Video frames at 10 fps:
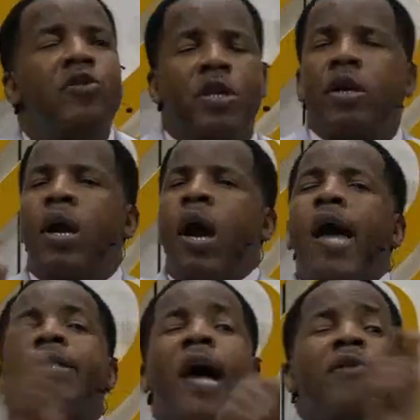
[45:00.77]
used.
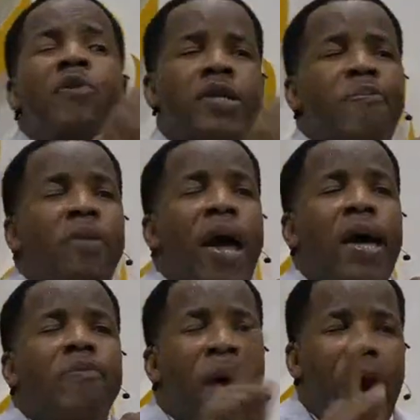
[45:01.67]
And that was a
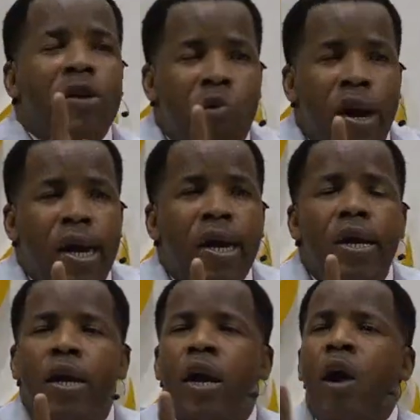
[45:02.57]
plant, by the way,
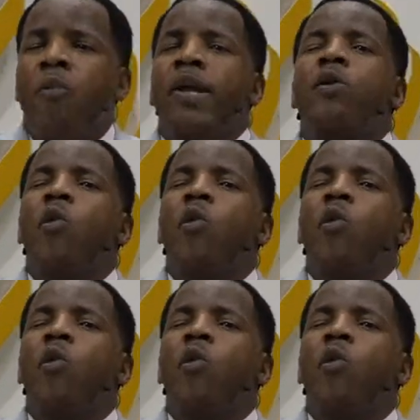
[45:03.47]
when they